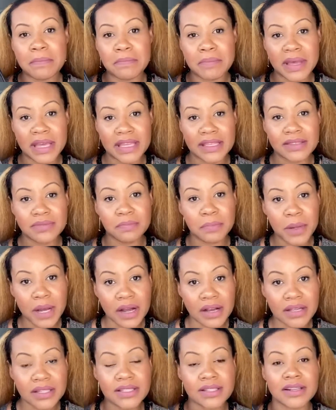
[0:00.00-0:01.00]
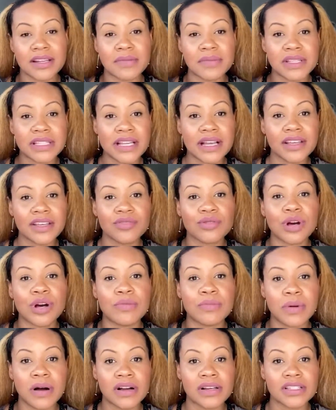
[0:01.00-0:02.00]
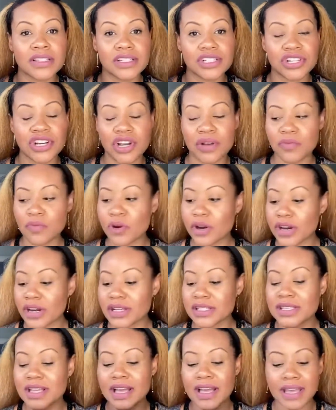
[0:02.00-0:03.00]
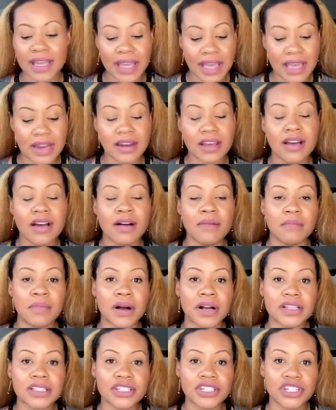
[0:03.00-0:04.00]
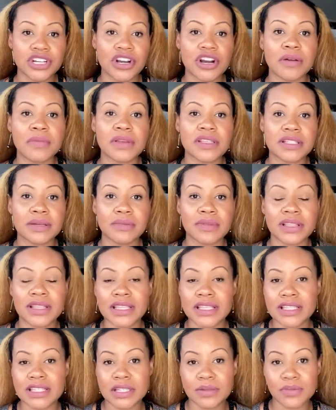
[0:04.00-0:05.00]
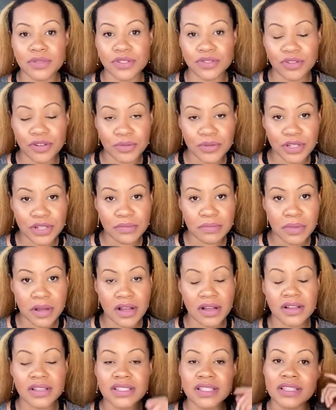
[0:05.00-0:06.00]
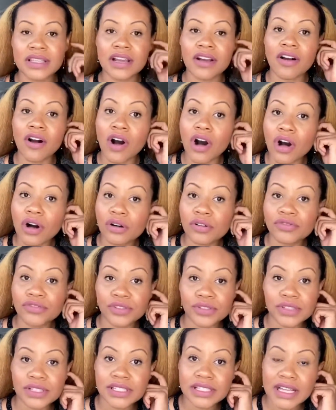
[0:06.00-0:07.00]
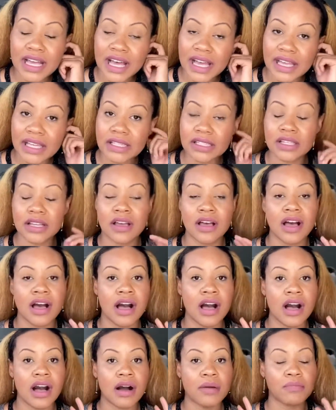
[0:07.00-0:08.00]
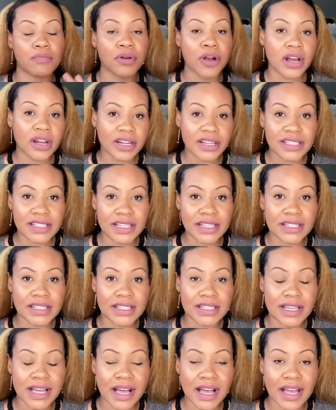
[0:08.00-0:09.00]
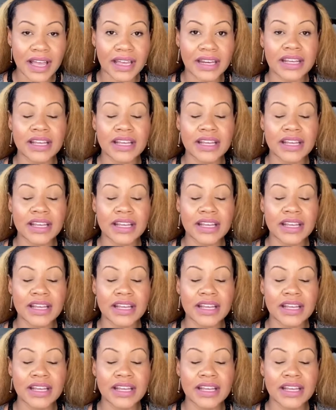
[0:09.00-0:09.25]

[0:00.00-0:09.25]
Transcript: base box. So let me tell you how Boxycharm works. Again, Boxycharm is a monthly subscription box. They're all full-size products inside.